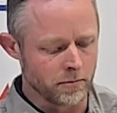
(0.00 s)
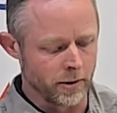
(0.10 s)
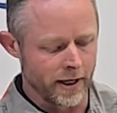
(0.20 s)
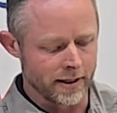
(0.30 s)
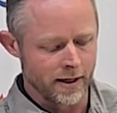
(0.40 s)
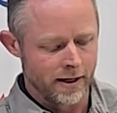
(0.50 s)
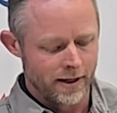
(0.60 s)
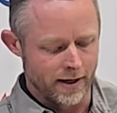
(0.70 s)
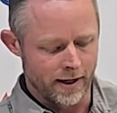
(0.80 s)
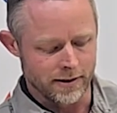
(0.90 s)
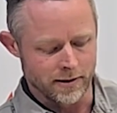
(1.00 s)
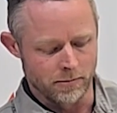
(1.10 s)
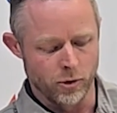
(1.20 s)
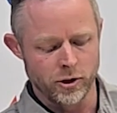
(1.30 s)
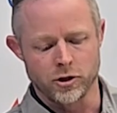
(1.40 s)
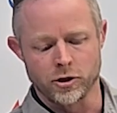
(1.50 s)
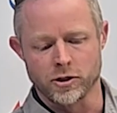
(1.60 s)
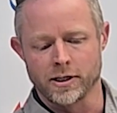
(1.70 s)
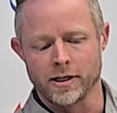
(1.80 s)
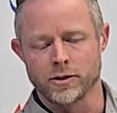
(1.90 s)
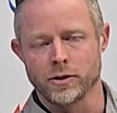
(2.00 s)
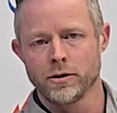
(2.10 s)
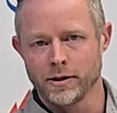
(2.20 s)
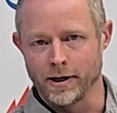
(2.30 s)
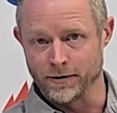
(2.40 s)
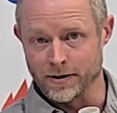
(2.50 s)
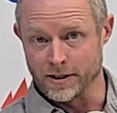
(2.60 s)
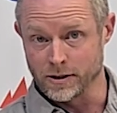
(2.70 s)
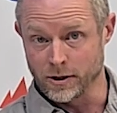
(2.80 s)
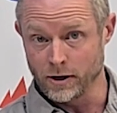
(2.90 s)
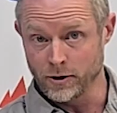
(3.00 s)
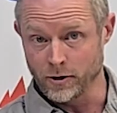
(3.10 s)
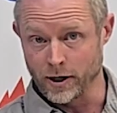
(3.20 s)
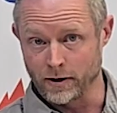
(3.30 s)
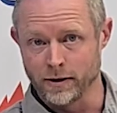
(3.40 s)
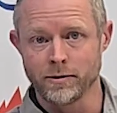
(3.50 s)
but it has a moisture sensor if it's installed correctly,